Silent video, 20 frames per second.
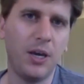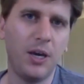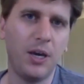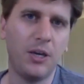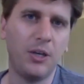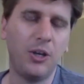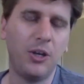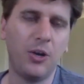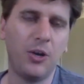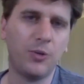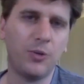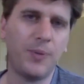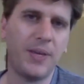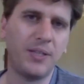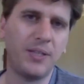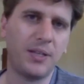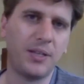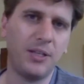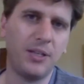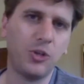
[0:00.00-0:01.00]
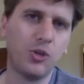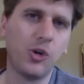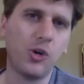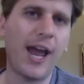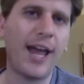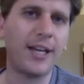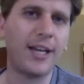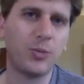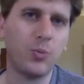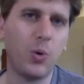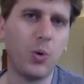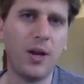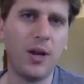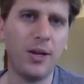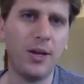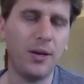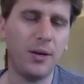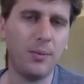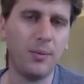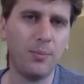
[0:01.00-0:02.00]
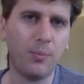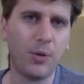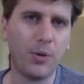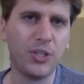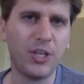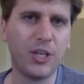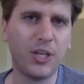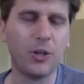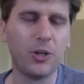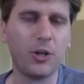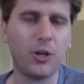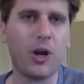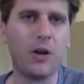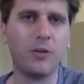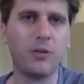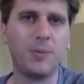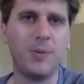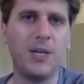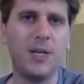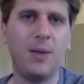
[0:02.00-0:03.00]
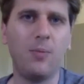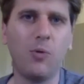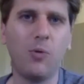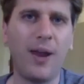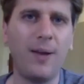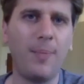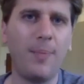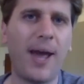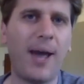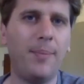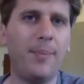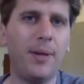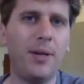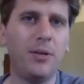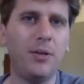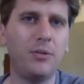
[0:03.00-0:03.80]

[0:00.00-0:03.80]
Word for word: you know, it basically tracks one particular congressman named Wright Patman,